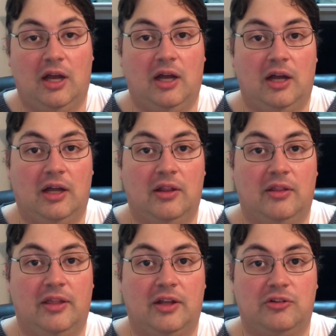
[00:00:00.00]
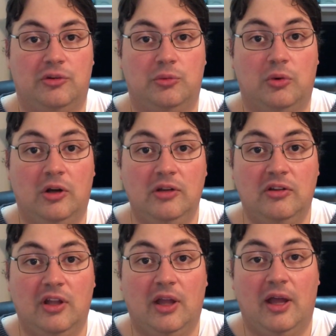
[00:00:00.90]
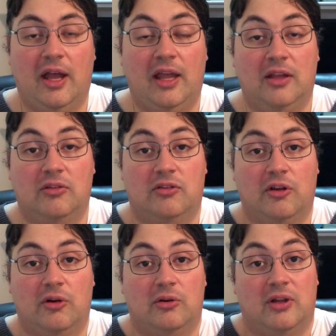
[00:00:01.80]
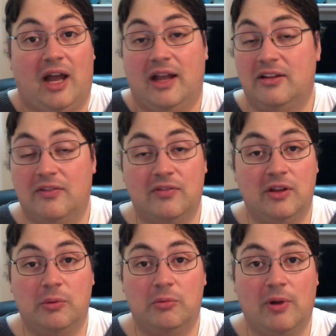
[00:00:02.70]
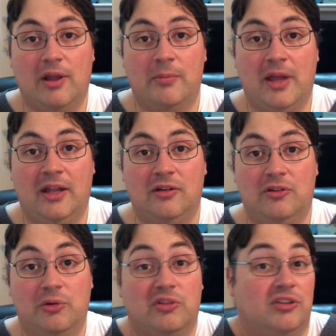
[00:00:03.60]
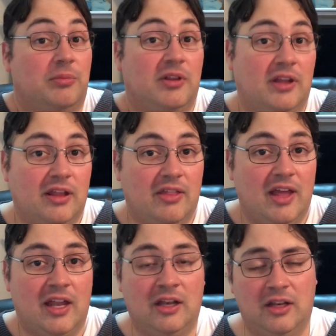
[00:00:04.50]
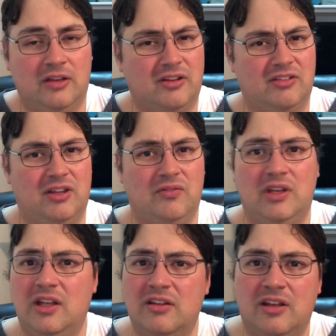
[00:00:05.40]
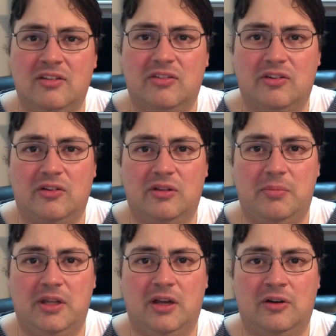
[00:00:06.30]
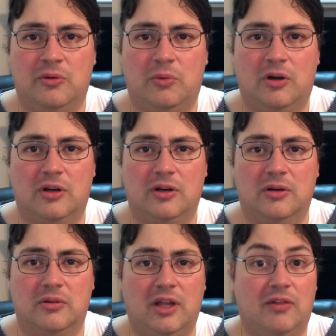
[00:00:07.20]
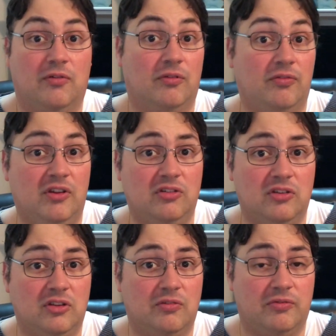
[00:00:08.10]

that you want. And so I definitely would recommend doing something like that. And it doesn't even need to necessarily be underwater, like for fish